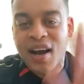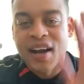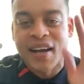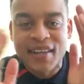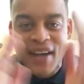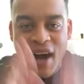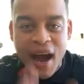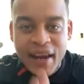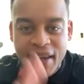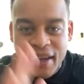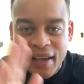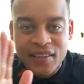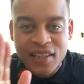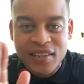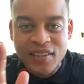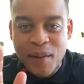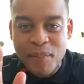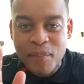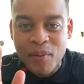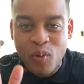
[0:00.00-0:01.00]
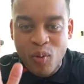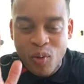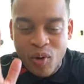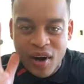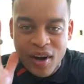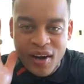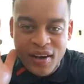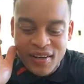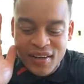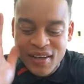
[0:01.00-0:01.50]
Gotta get to number
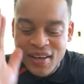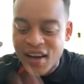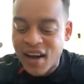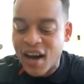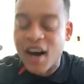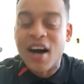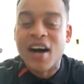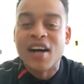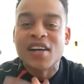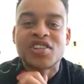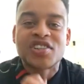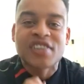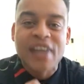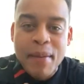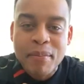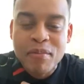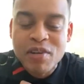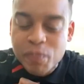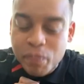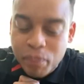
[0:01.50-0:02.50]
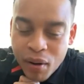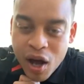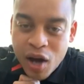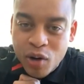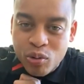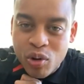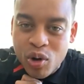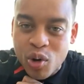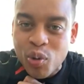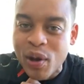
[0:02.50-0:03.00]
one. Shameless
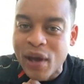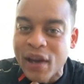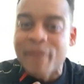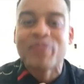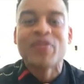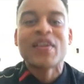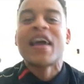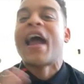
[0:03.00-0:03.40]
plug, real quick.